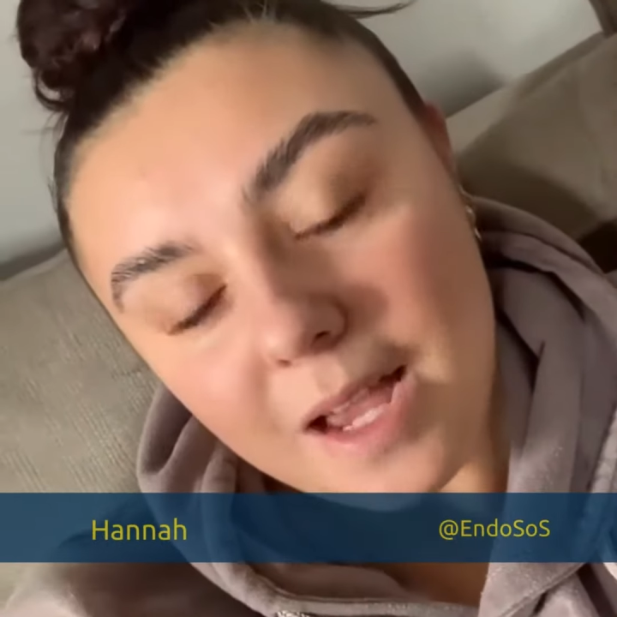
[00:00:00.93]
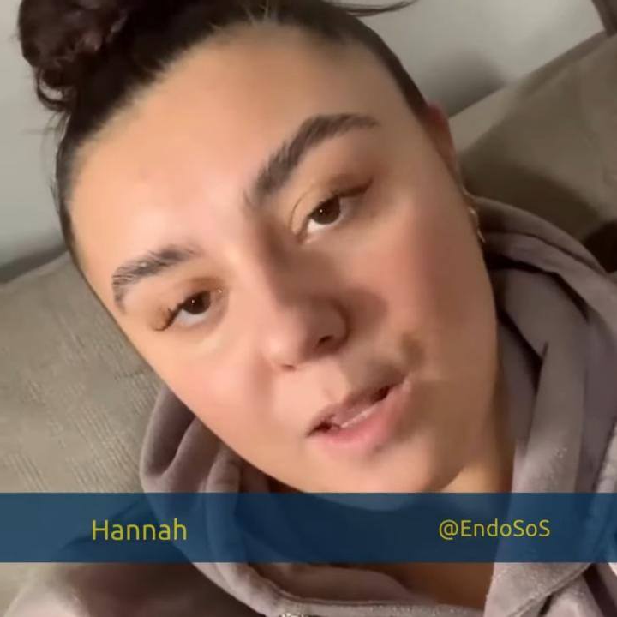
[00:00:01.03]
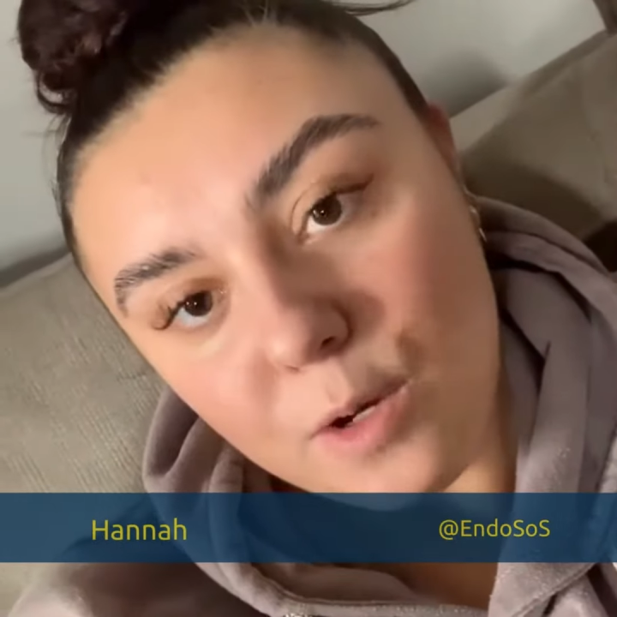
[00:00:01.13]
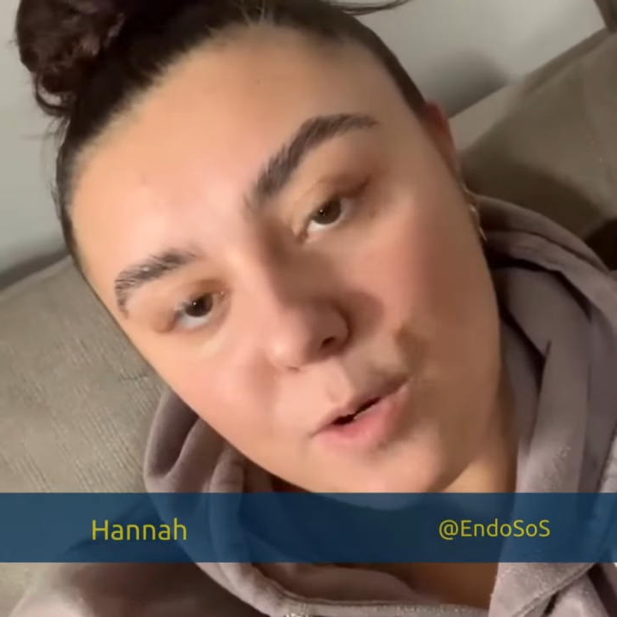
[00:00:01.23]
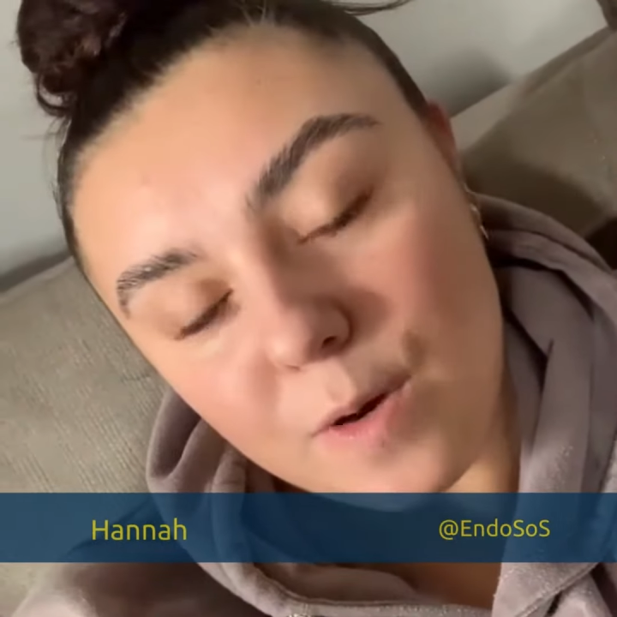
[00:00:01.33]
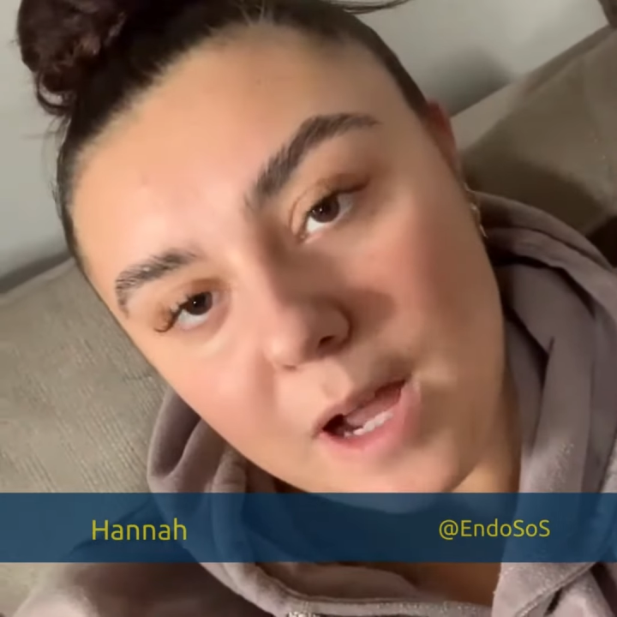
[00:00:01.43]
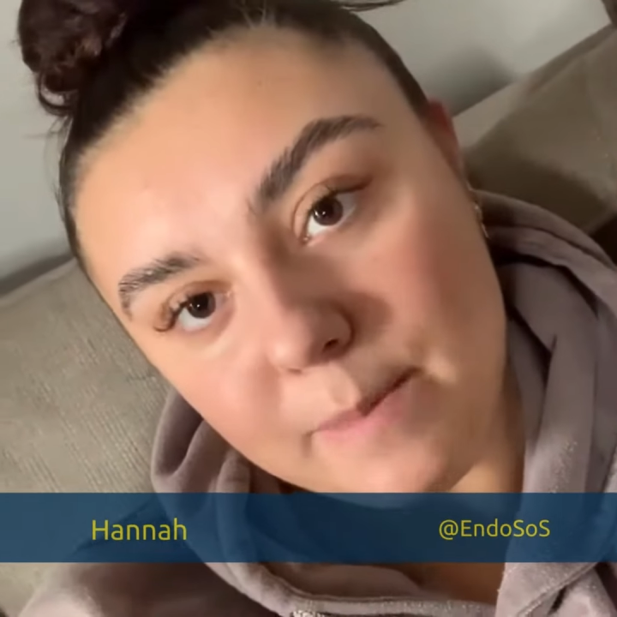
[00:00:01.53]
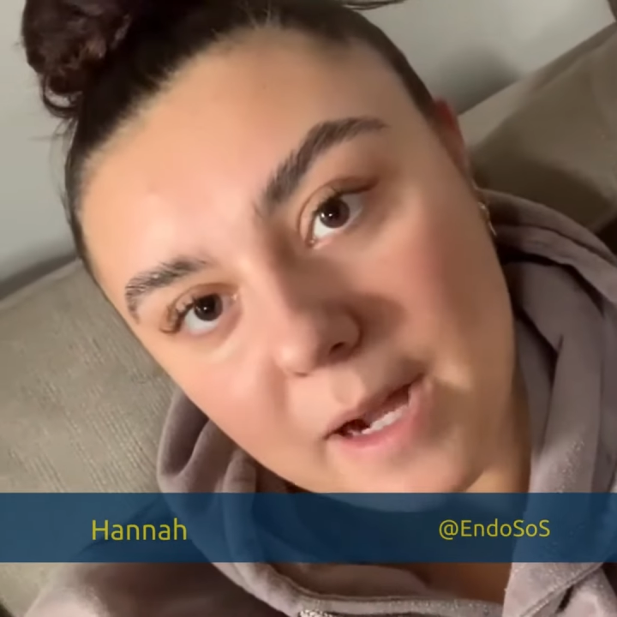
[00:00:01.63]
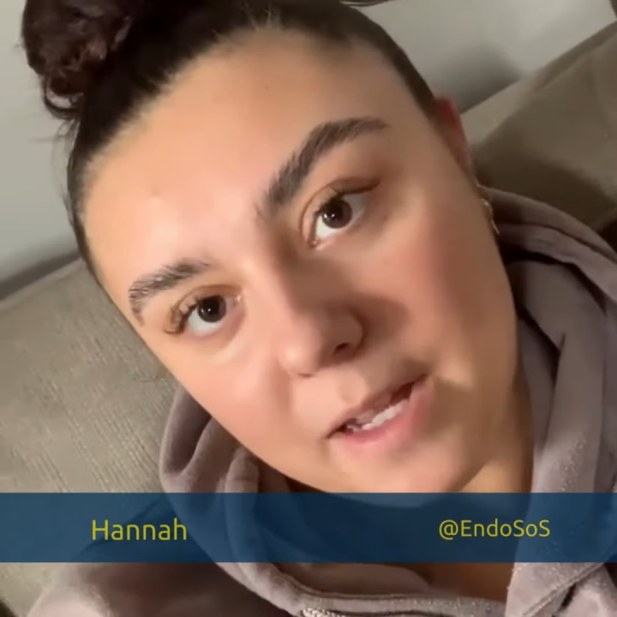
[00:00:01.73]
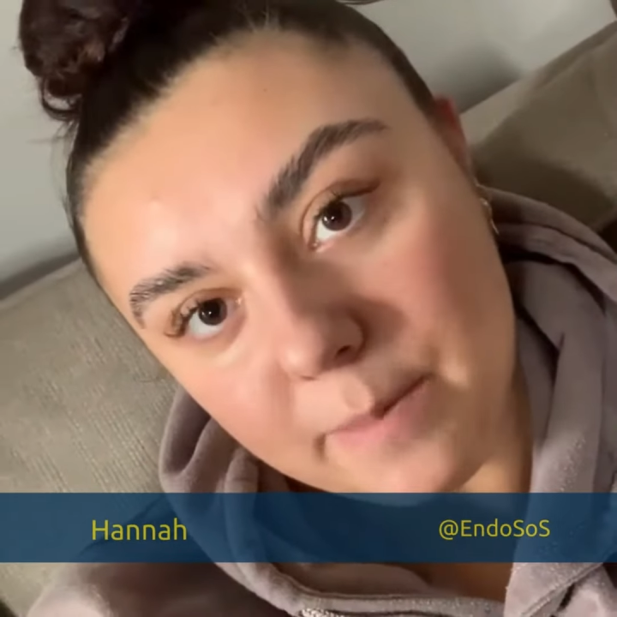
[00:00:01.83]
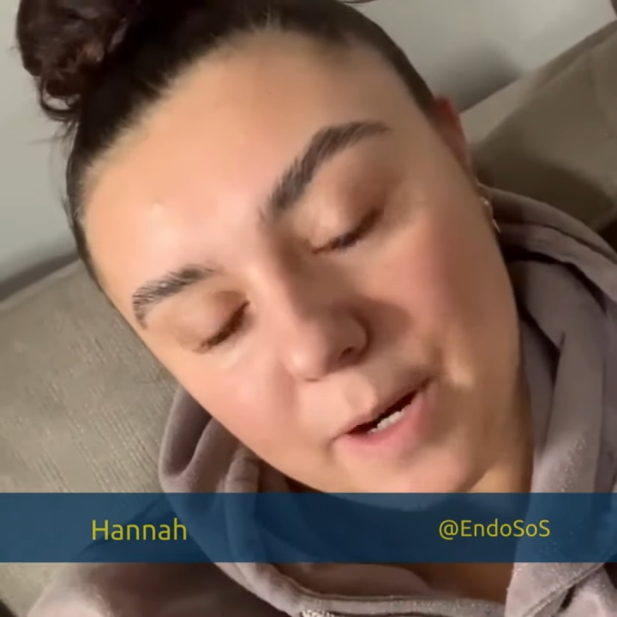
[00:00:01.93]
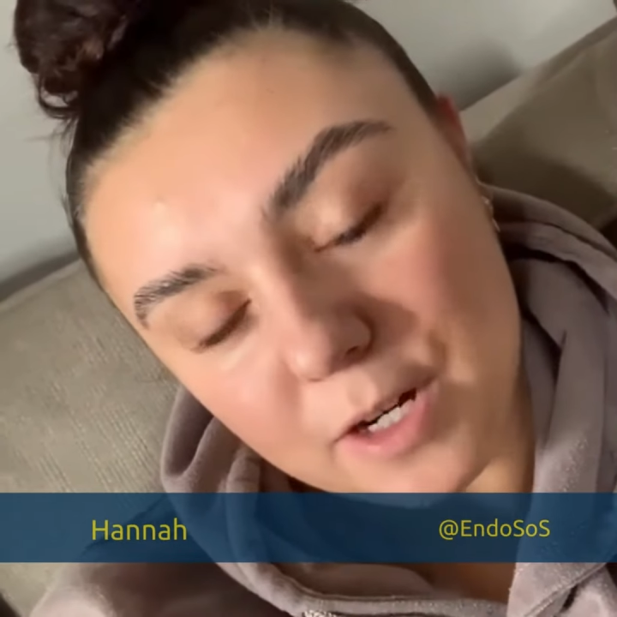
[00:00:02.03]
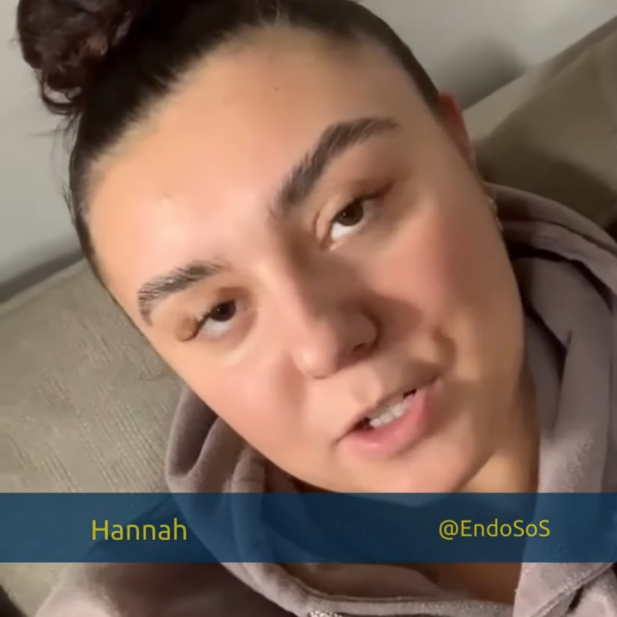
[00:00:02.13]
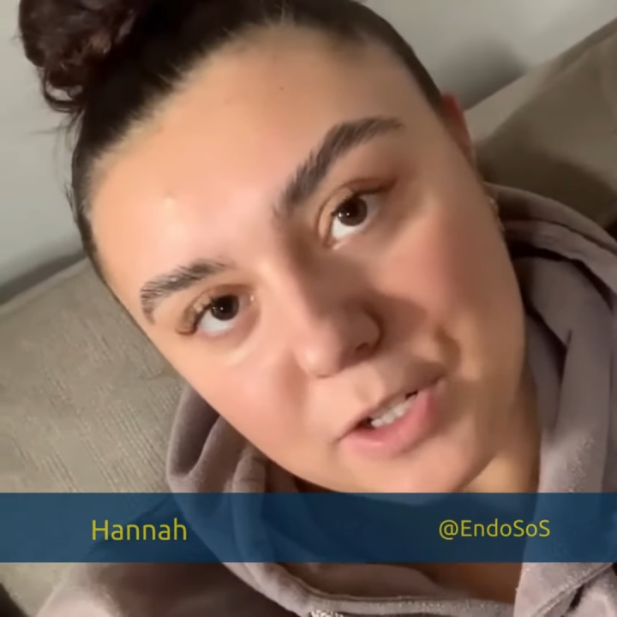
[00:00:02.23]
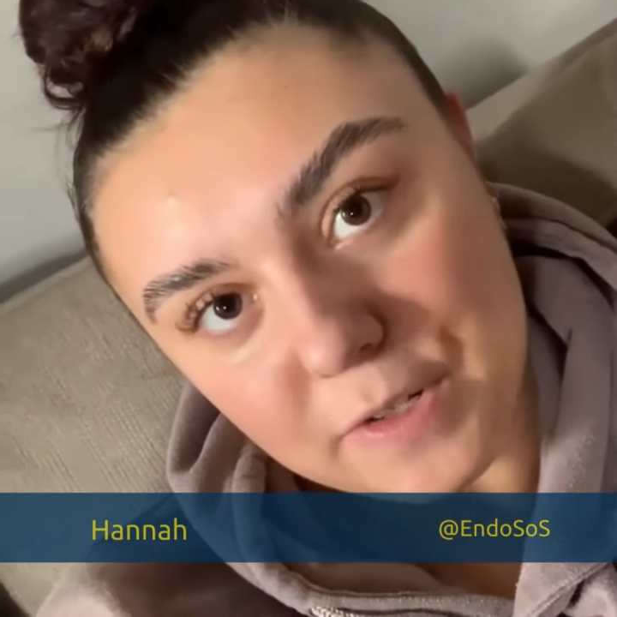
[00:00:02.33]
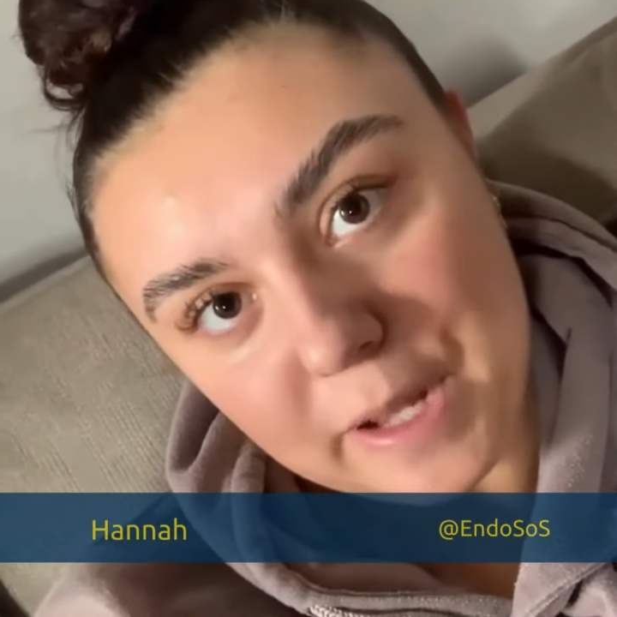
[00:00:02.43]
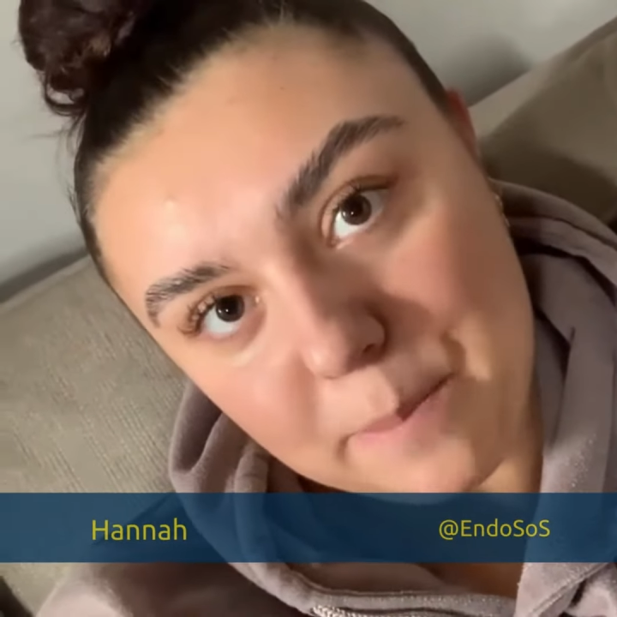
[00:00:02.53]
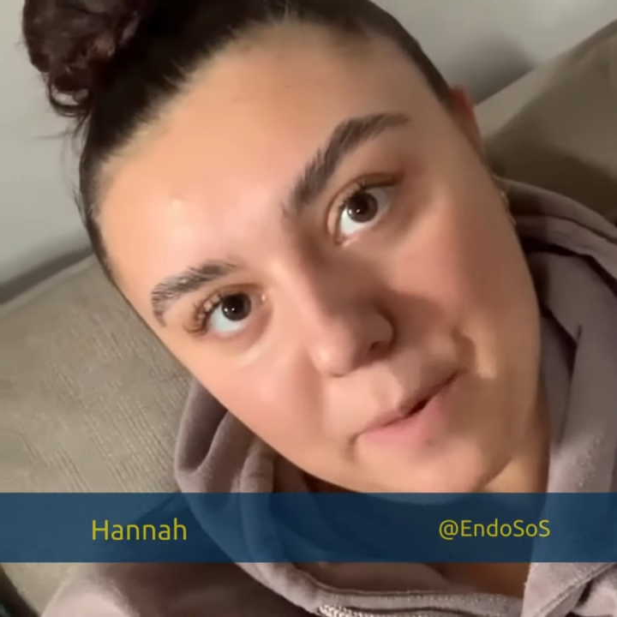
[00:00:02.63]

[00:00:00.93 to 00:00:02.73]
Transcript: Hello, I'm Hannah Marshall and I'm